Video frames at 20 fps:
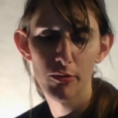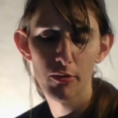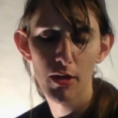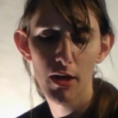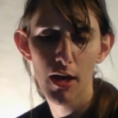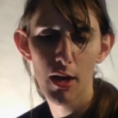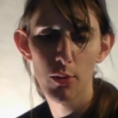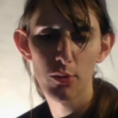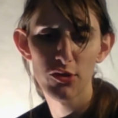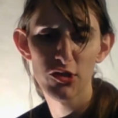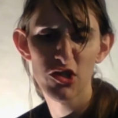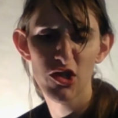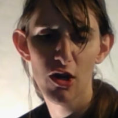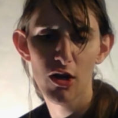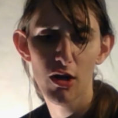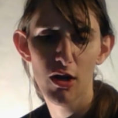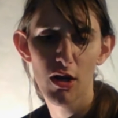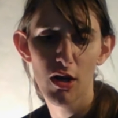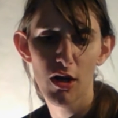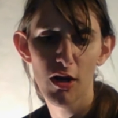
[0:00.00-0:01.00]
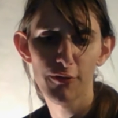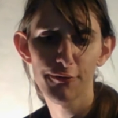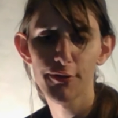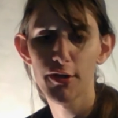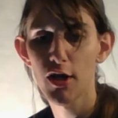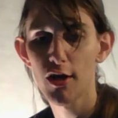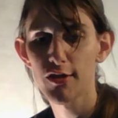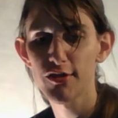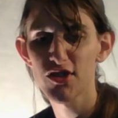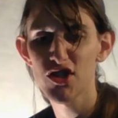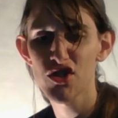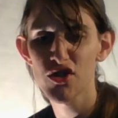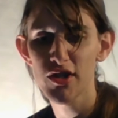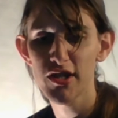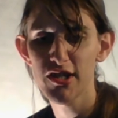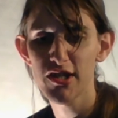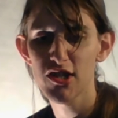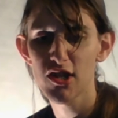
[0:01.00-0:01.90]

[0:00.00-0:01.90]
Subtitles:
I was off and on the streets,